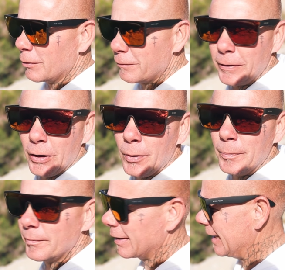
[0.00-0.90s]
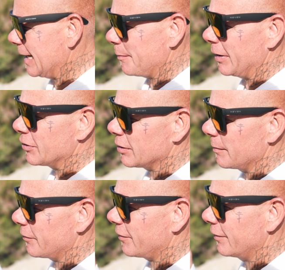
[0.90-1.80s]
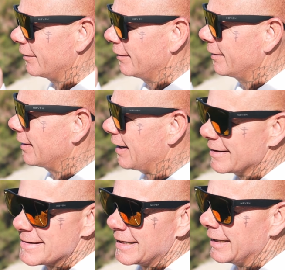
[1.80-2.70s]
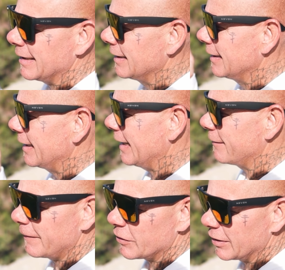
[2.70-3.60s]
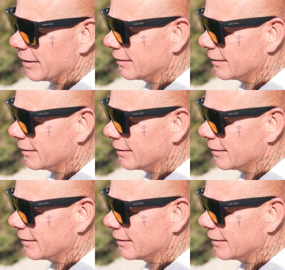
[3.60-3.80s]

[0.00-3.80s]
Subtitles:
film camping trips, hunting, and fishing.